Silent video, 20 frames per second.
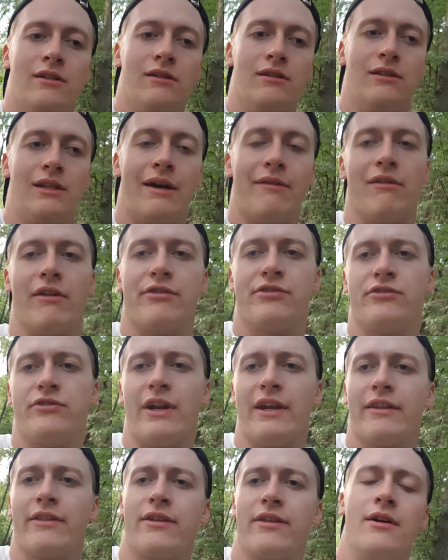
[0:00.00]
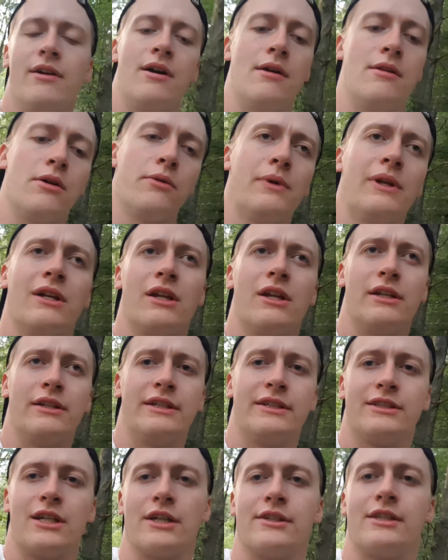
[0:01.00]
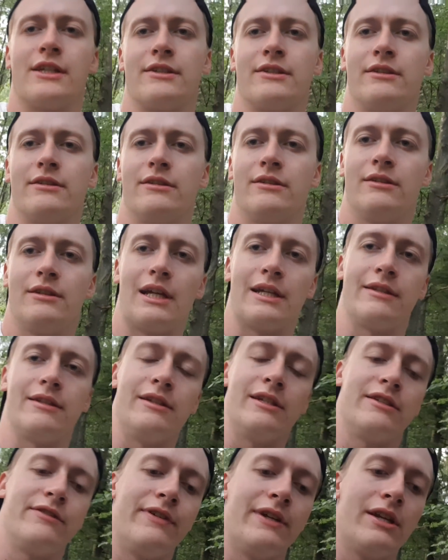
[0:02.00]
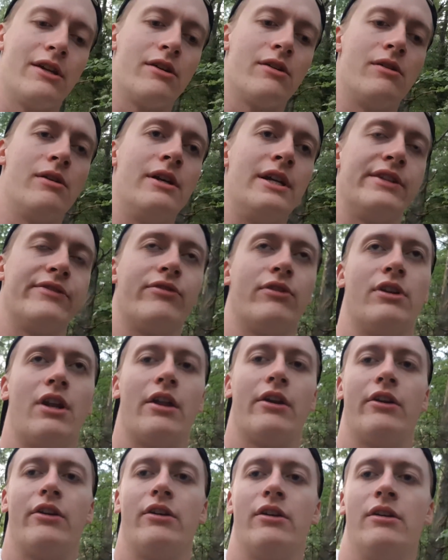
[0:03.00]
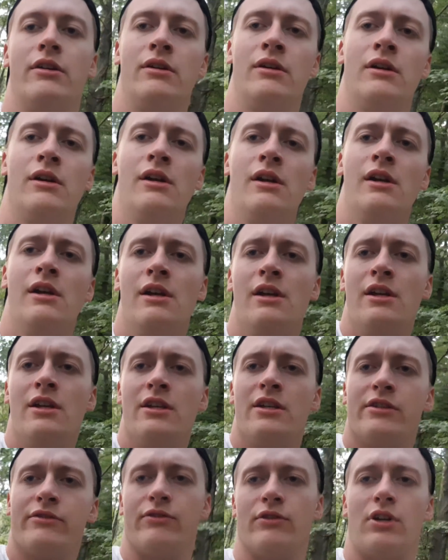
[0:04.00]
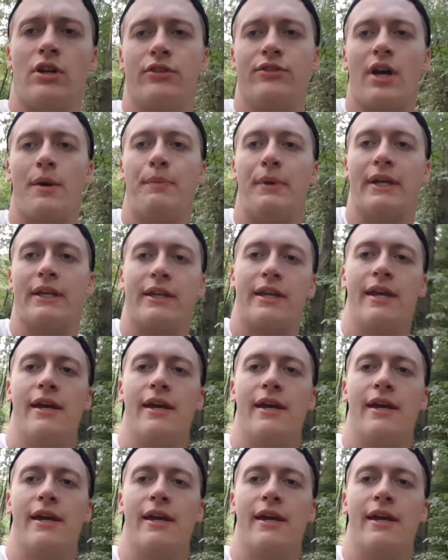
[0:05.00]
level of strength, I'm not really gonna discuss that in this video. It's for another topic.